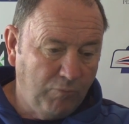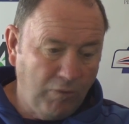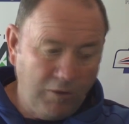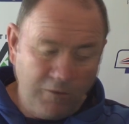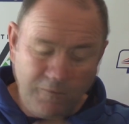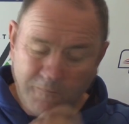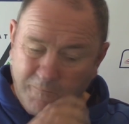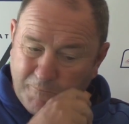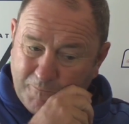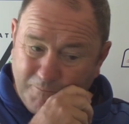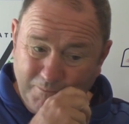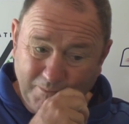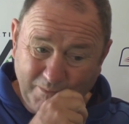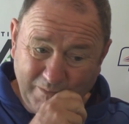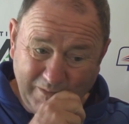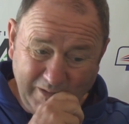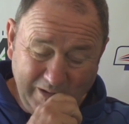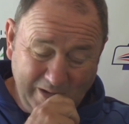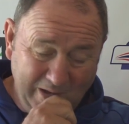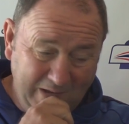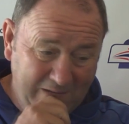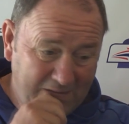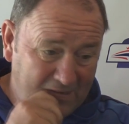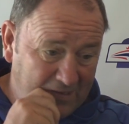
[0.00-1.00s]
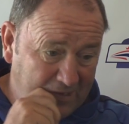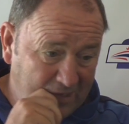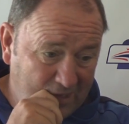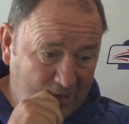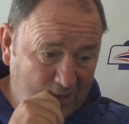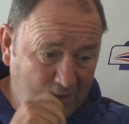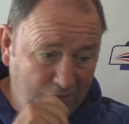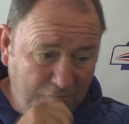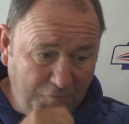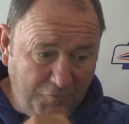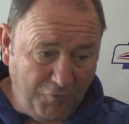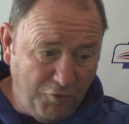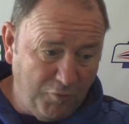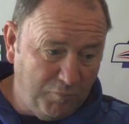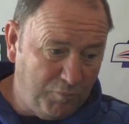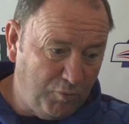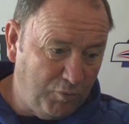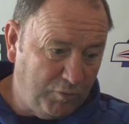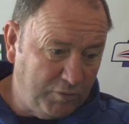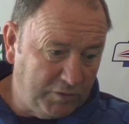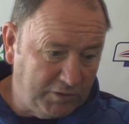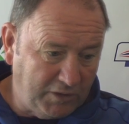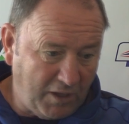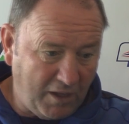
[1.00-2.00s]
Well, in
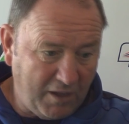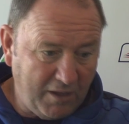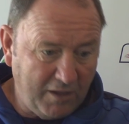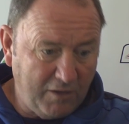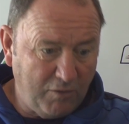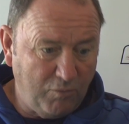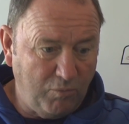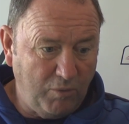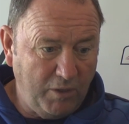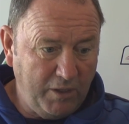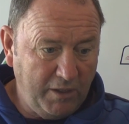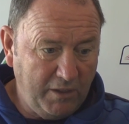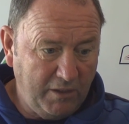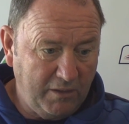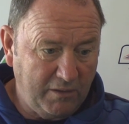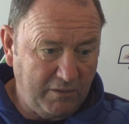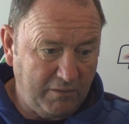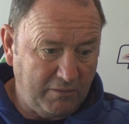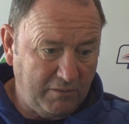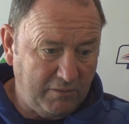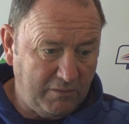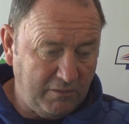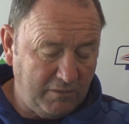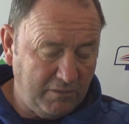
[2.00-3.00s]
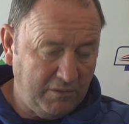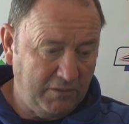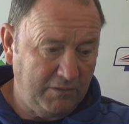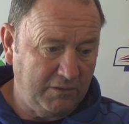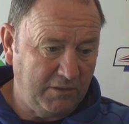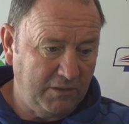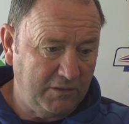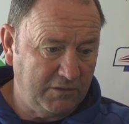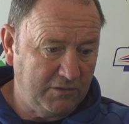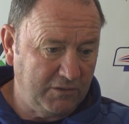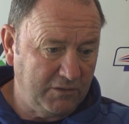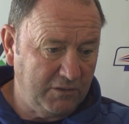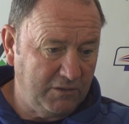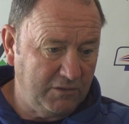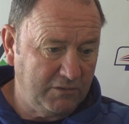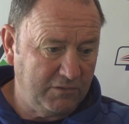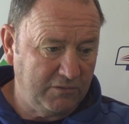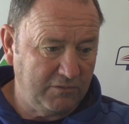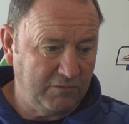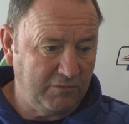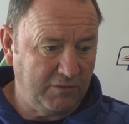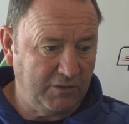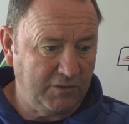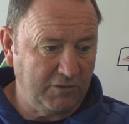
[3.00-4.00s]
football, a day, a week
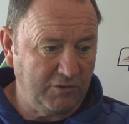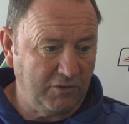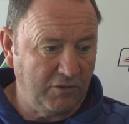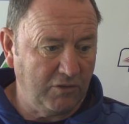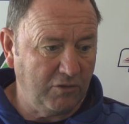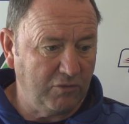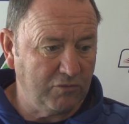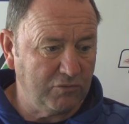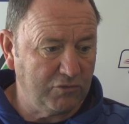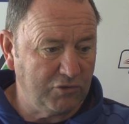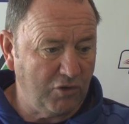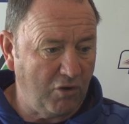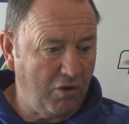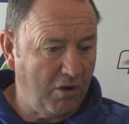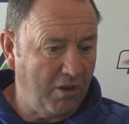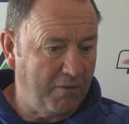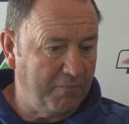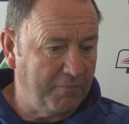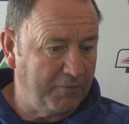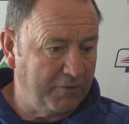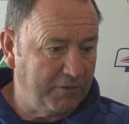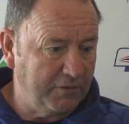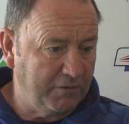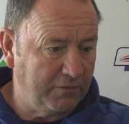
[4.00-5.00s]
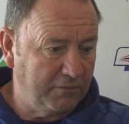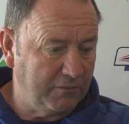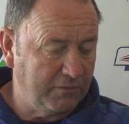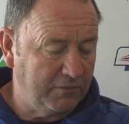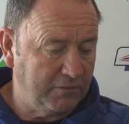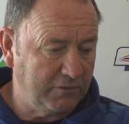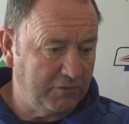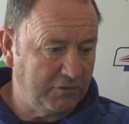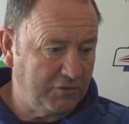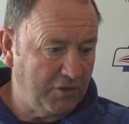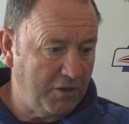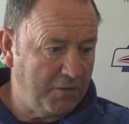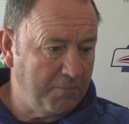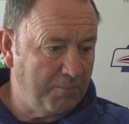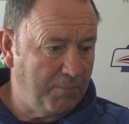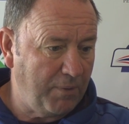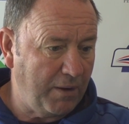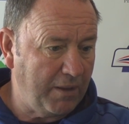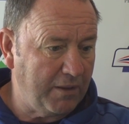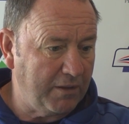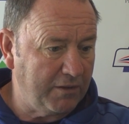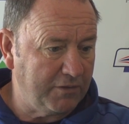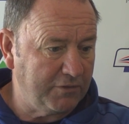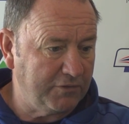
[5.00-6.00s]
is a long time, and the same
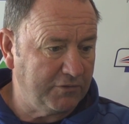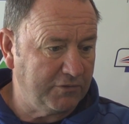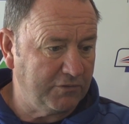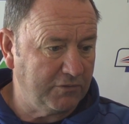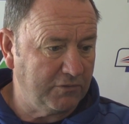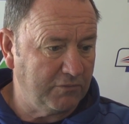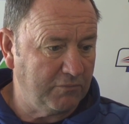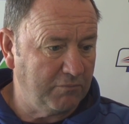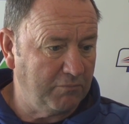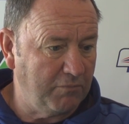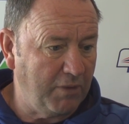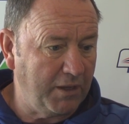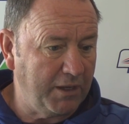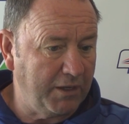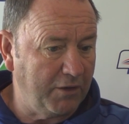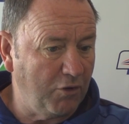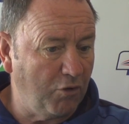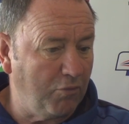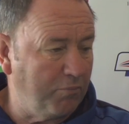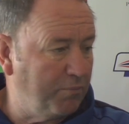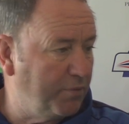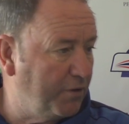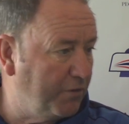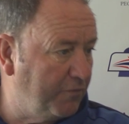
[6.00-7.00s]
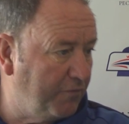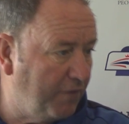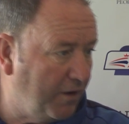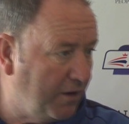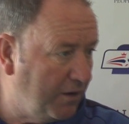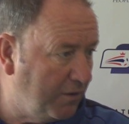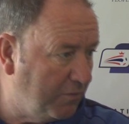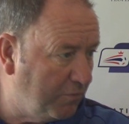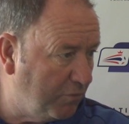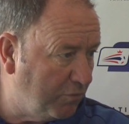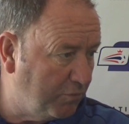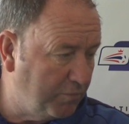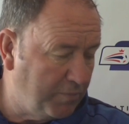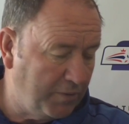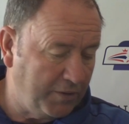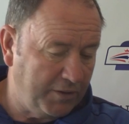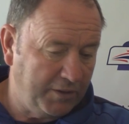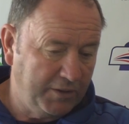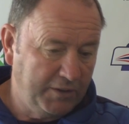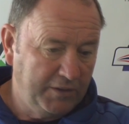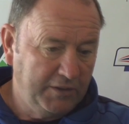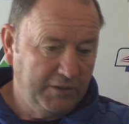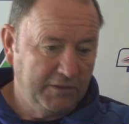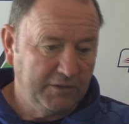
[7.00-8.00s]
players may not be available.
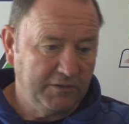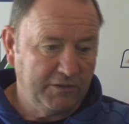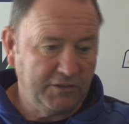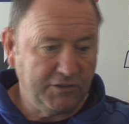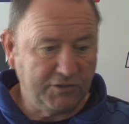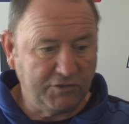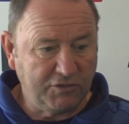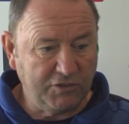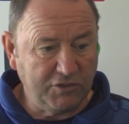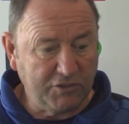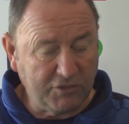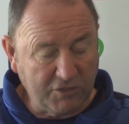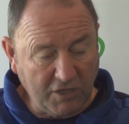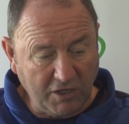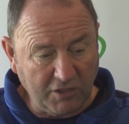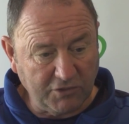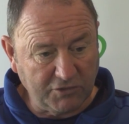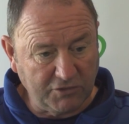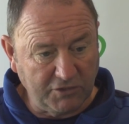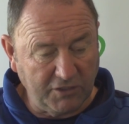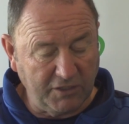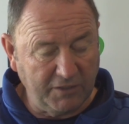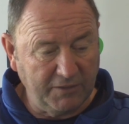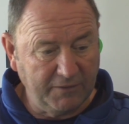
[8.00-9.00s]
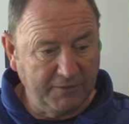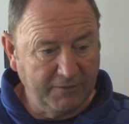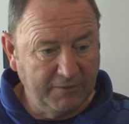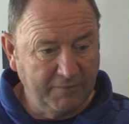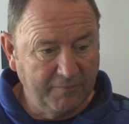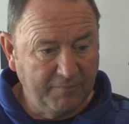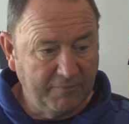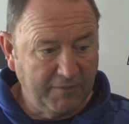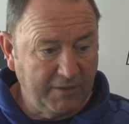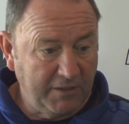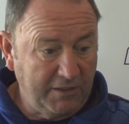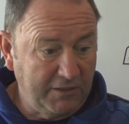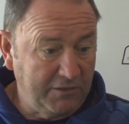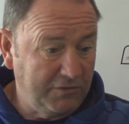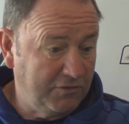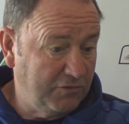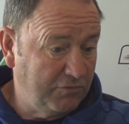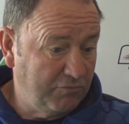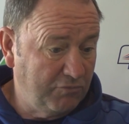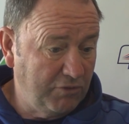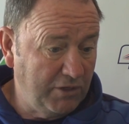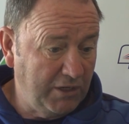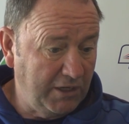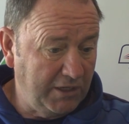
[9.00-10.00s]
But this discussion
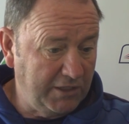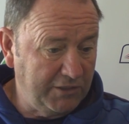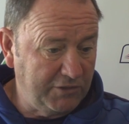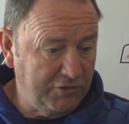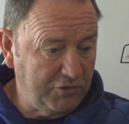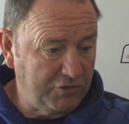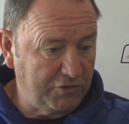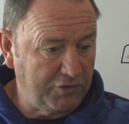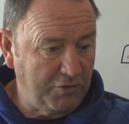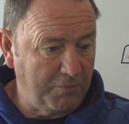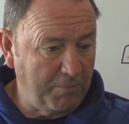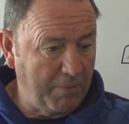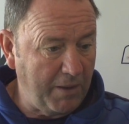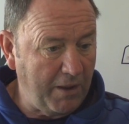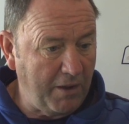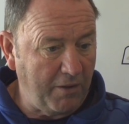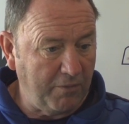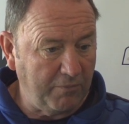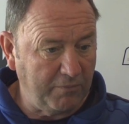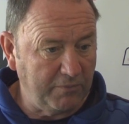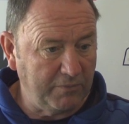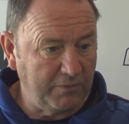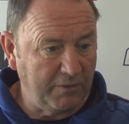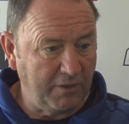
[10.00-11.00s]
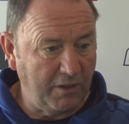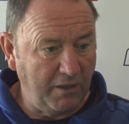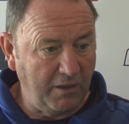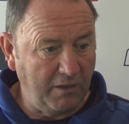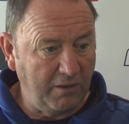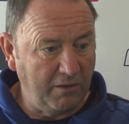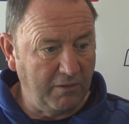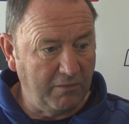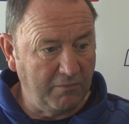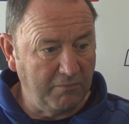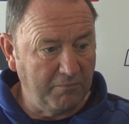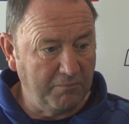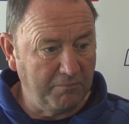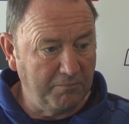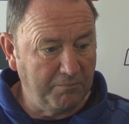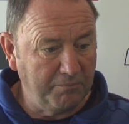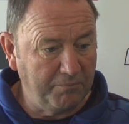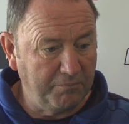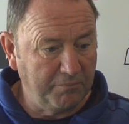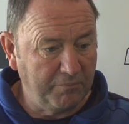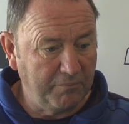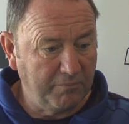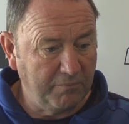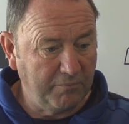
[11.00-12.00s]
is really just about who